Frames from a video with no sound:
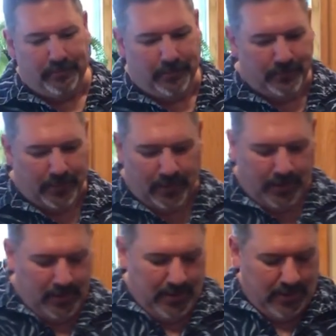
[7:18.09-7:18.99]
I
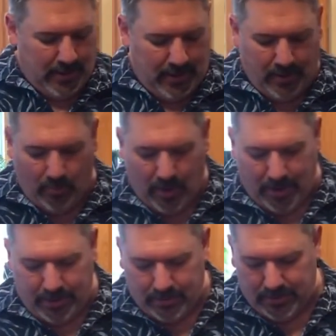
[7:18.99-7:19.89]
don't know
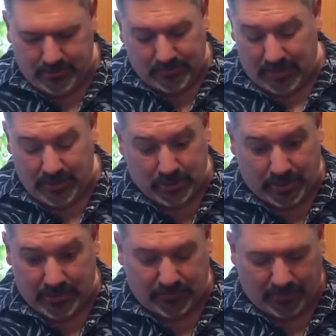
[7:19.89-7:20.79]
why. Heat
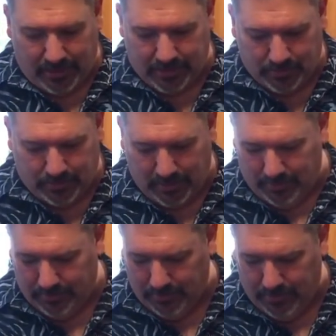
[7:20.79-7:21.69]
transfer, I guess, would be the
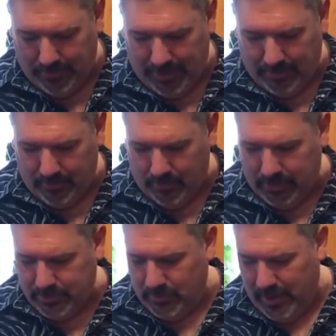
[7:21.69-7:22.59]
main
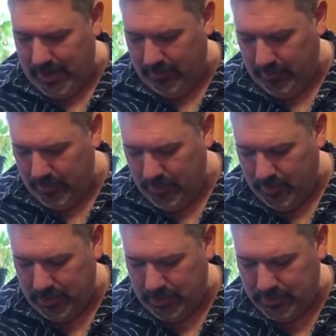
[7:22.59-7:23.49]
reason why I
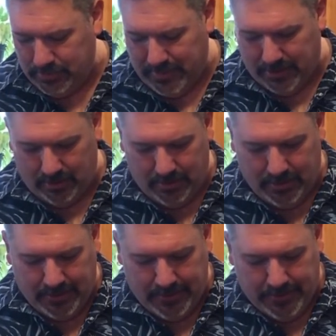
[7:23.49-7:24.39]
wouldn't use metal.
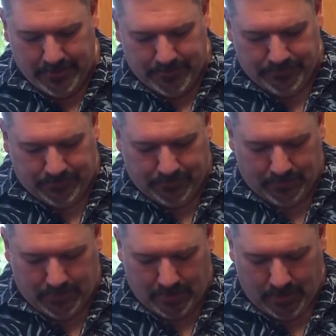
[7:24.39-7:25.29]

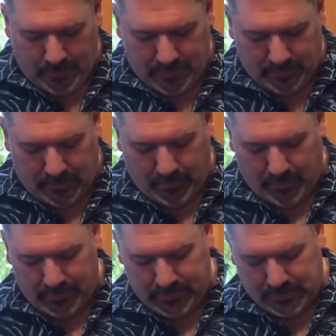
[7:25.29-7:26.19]
And we're just going to
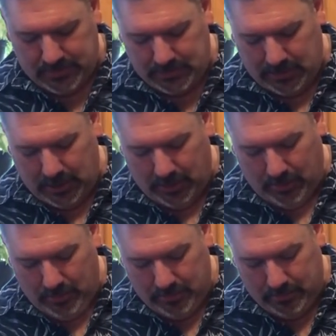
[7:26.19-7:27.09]
pour this in
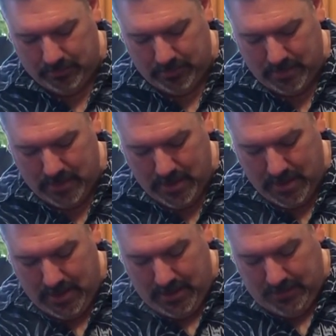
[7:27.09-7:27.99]
slow.
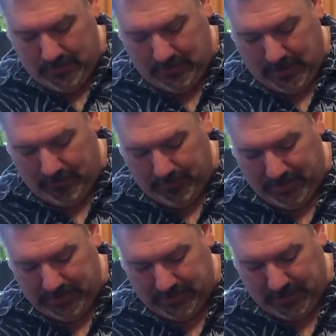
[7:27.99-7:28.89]
This is kind of a
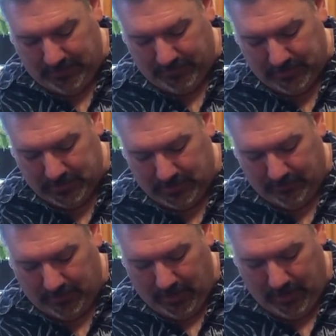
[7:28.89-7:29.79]
big stick for this little of a
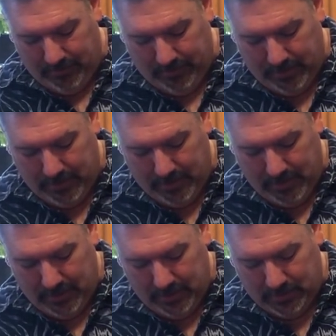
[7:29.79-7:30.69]
cup.
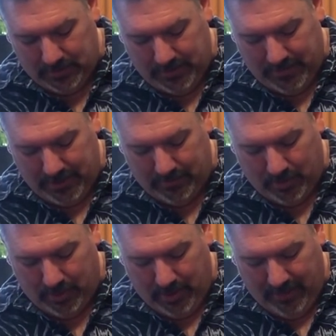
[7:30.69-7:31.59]
Usually I'm making more
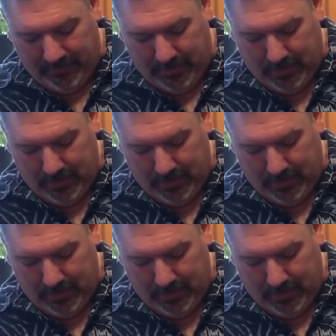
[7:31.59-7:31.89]
coffee.